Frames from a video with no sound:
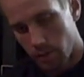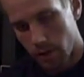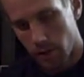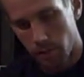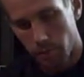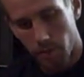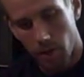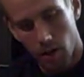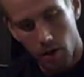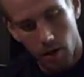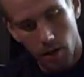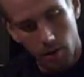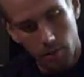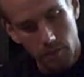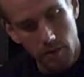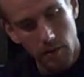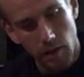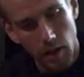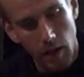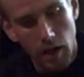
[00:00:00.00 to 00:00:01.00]
with the
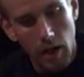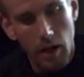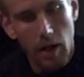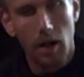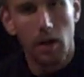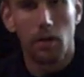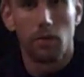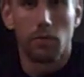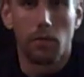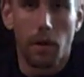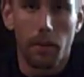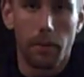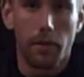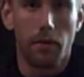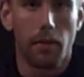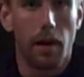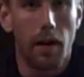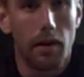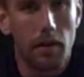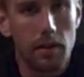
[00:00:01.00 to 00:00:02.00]
palms, rub it
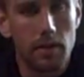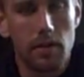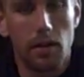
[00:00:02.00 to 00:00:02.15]
around in